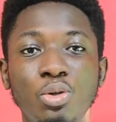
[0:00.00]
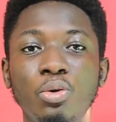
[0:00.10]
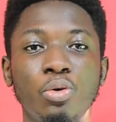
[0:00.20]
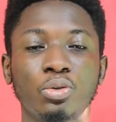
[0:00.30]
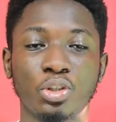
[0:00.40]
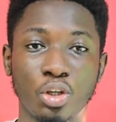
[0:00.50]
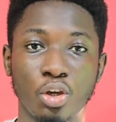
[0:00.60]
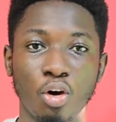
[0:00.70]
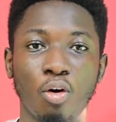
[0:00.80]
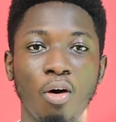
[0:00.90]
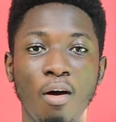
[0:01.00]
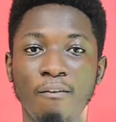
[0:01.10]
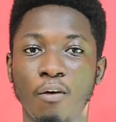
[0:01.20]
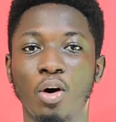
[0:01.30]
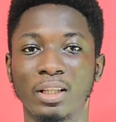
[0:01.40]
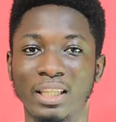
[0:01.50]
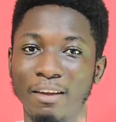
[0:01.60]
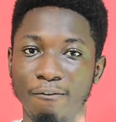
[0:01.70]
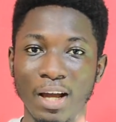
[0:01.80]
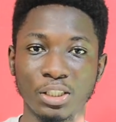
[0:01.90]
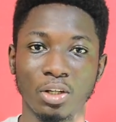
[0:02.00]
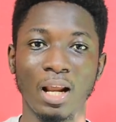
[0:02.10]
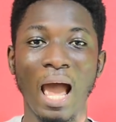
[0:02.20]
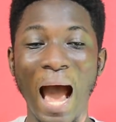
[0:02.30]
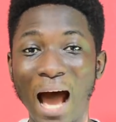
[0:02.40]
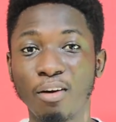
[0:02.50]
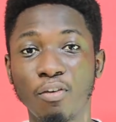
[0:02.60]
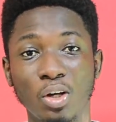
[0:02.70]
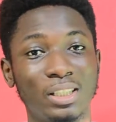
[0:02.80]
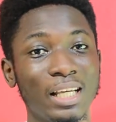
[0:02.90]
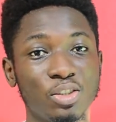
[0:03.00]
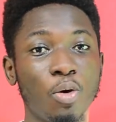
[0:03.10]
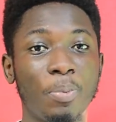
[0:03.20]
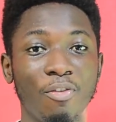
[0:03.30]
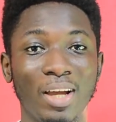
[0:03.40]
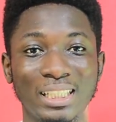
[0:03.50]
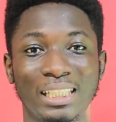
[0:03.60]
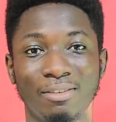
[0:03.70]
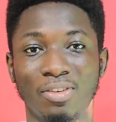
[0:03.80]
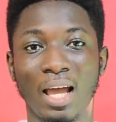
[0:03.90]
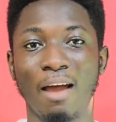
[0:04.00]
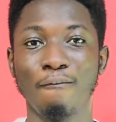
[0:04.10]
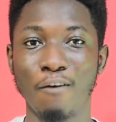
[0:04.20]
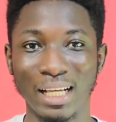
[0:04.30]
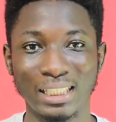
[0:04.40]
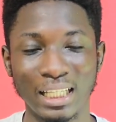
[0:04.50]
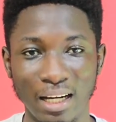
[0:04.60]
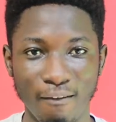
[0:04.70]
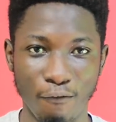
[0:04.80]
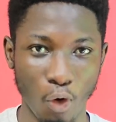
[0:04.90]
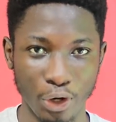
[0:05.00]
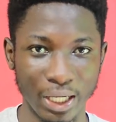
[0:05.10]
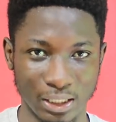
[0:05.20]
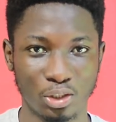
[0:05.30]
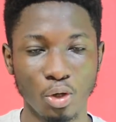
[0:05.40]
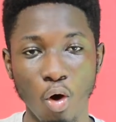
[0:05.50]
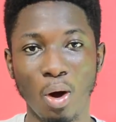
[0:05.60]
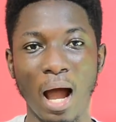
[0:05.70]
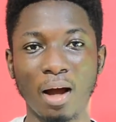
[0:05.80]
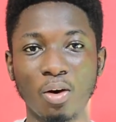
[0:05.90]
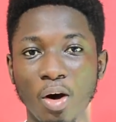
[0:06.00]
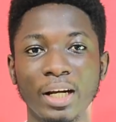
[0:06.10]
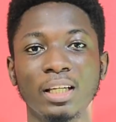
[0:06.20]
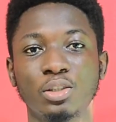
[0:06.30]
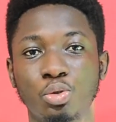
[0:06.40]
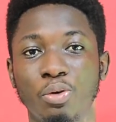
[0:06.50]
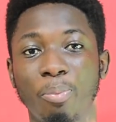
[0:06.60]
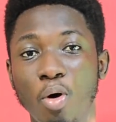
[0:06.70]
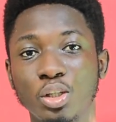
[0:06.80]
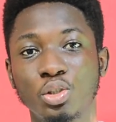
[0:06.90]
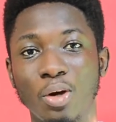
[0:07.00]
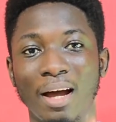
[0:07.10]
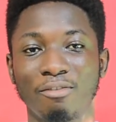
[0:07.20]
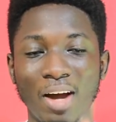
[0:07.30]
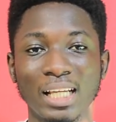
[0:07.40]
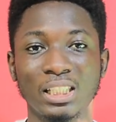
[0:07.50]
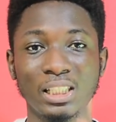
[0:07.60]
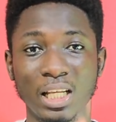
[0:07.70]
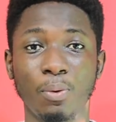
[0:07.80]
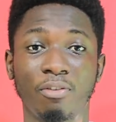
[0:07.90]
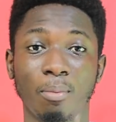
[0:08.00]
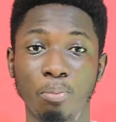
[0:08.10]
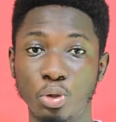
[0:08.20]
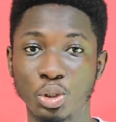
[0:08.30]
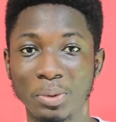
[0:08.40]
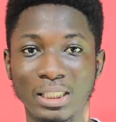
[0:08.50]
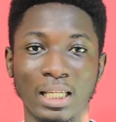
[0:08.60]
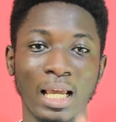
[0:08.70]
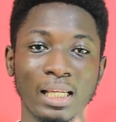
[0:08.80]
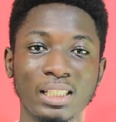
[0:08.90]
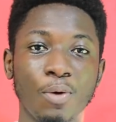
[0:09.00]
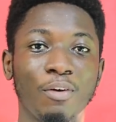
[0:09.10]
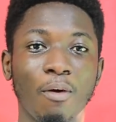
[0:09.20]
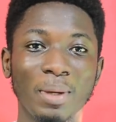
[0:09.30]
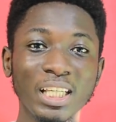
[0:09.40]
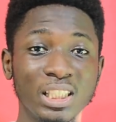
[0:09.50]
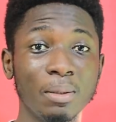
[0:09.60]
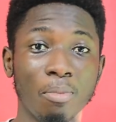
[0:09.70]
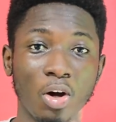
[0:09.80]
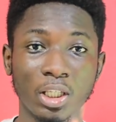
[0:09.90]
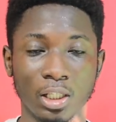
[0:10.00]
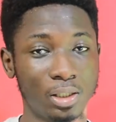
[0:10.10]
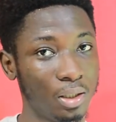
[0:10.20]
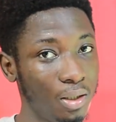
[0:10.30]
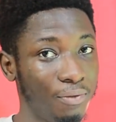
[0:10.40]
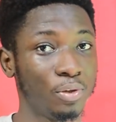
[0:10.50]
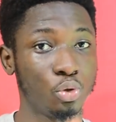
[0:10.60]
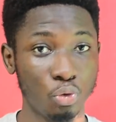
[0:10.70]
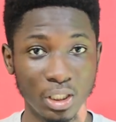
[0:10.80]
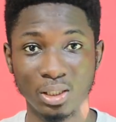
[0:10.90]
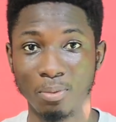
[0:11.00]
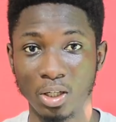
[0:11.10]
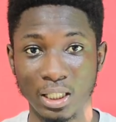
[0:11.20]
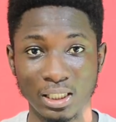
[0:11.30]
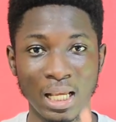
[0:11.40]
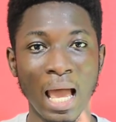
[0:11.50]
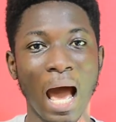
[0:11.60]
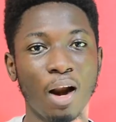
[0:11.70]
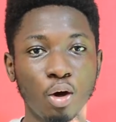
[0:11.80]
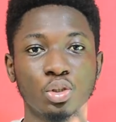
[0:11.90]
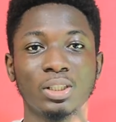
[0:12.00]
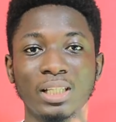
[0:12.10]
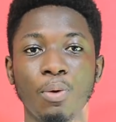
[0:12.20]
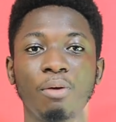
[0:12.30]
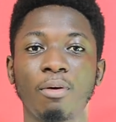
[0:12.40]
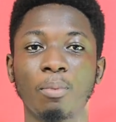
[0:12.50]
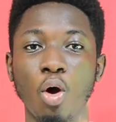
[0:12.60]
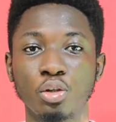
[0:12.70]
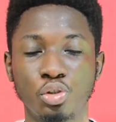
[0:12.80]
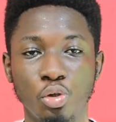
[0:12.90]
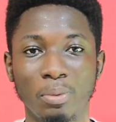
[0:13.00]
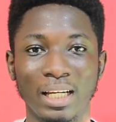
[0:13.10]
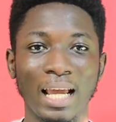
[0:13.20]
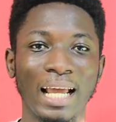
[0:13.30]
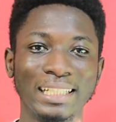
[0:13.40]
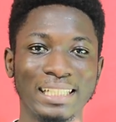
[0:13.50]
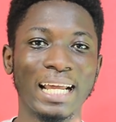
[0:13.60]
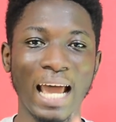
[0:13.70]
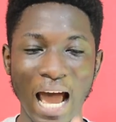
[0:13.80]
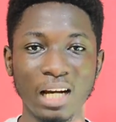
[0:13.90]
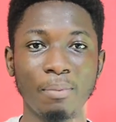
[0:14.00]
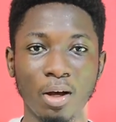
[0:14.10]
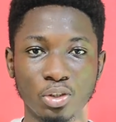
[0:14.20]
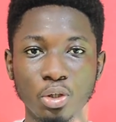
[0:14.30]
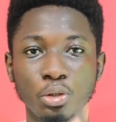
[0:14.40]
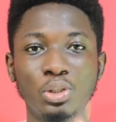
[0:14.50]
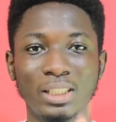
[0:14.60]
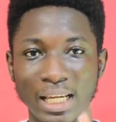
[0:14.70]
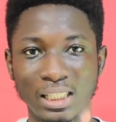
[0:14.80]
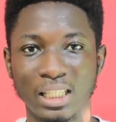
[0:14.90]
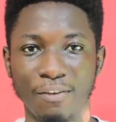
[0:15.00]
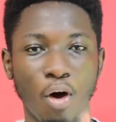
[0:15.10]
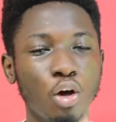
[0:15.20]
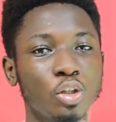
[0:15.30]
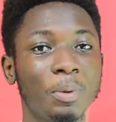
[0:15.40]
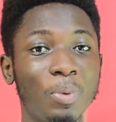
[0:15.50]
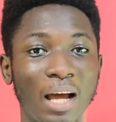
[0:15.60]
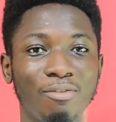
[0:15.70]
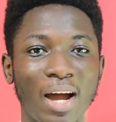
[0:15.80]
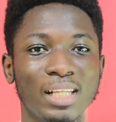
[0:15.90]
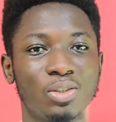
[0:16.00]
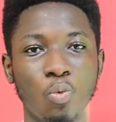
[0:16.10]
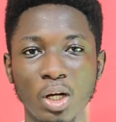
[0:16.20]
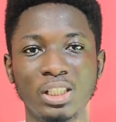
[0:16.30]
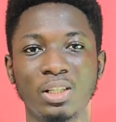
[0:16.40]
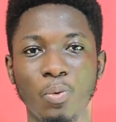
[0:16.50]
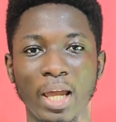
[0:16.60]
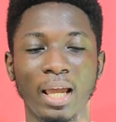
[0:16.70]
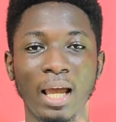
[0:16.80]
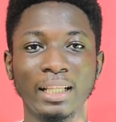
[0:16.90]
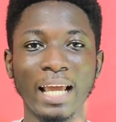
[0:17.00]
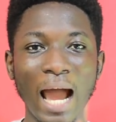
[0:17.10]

no known cure for the infection, and of course, there's no preventive vaccine for it. So, according to reports, you are advised to stay away from bushmeat, stay away from eating monkeys, if you do eat monkeys, and also stay away from consuming dead animals, so you stay safe. Also, people are advised to watch the way they